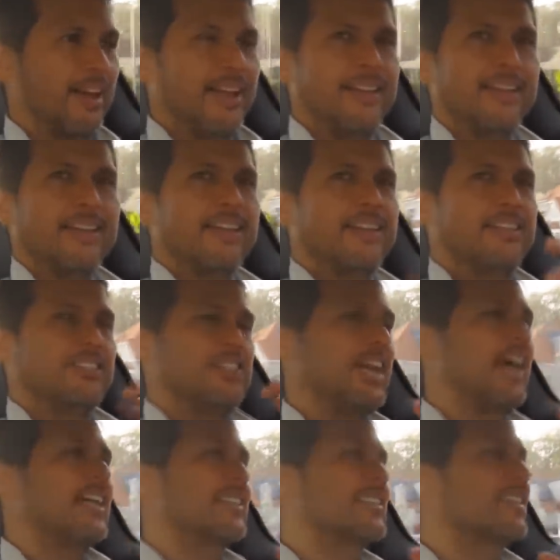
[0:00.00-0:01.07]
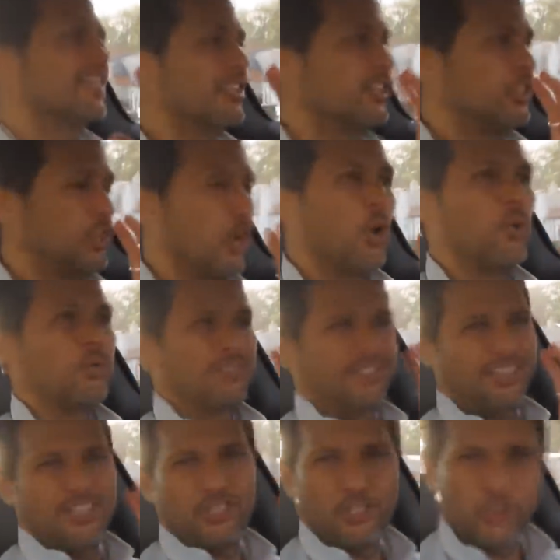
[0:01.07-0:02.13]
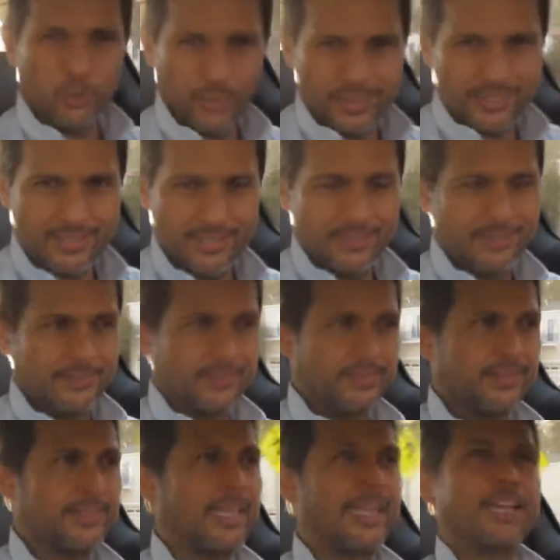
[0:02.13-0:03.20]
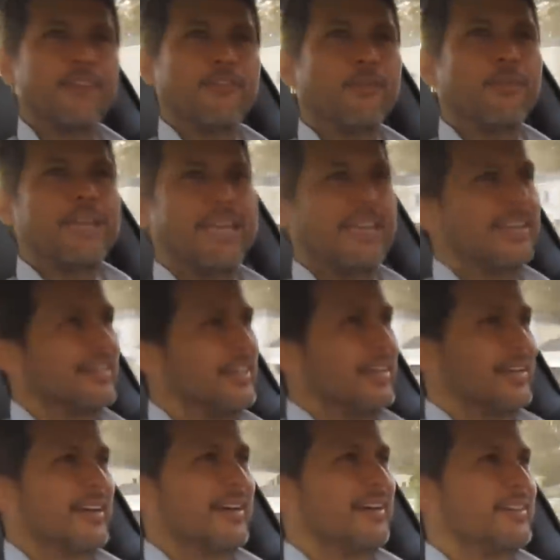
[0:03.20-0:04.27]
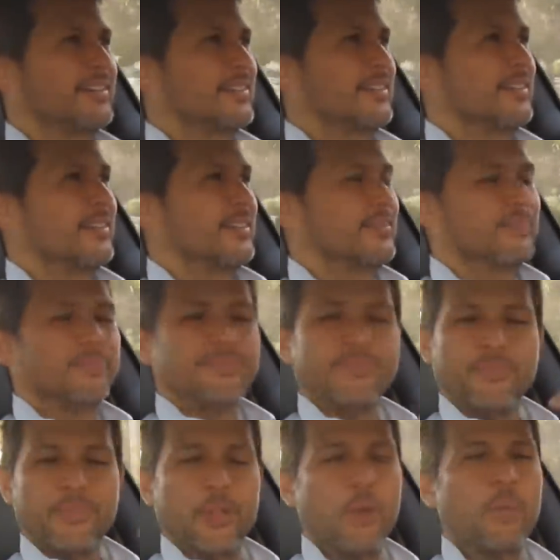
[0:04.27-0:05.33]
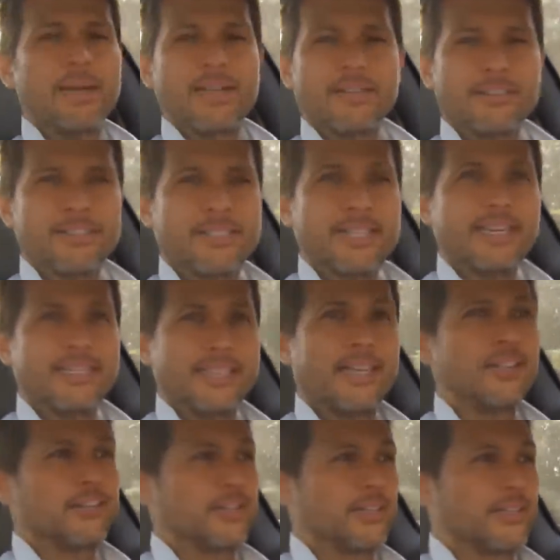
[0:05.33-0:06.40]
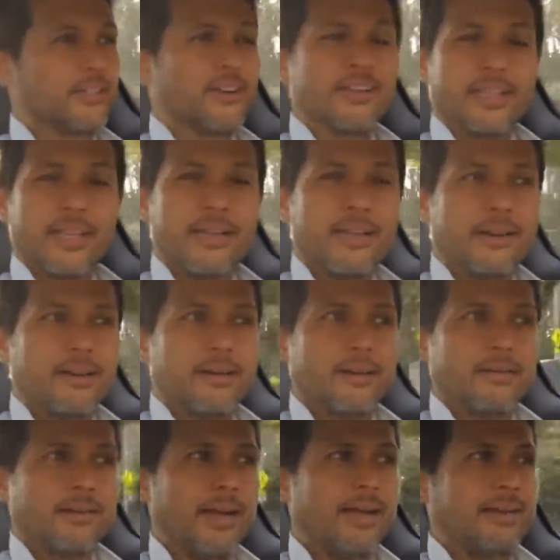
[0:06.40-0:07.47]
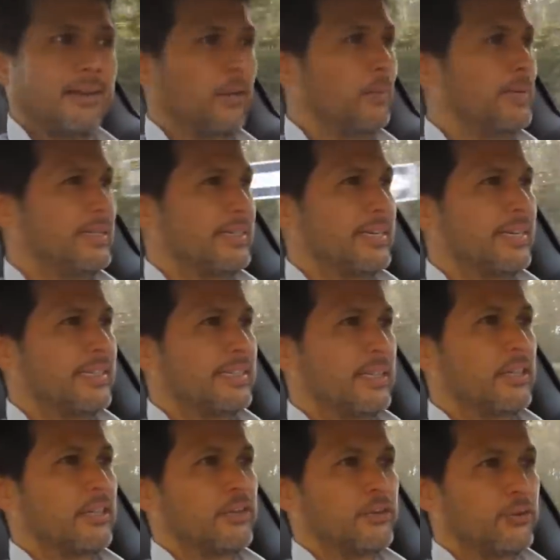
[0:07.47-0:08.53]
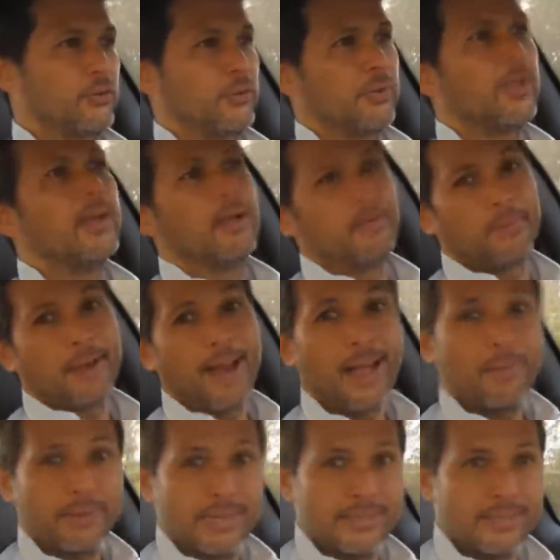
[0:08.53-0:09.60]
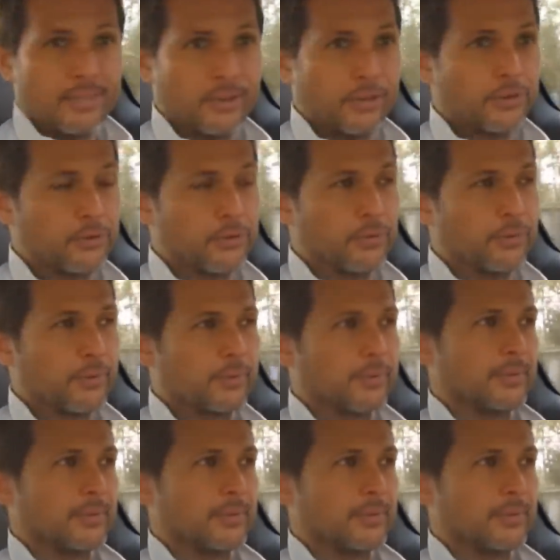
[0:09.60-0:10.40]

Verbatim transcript: Right? Just don't do it. Take it from me because Nobody else is going to tell you this, are they? Right? Nobody's going to tell you the truth, but I'm going to tell you the truth.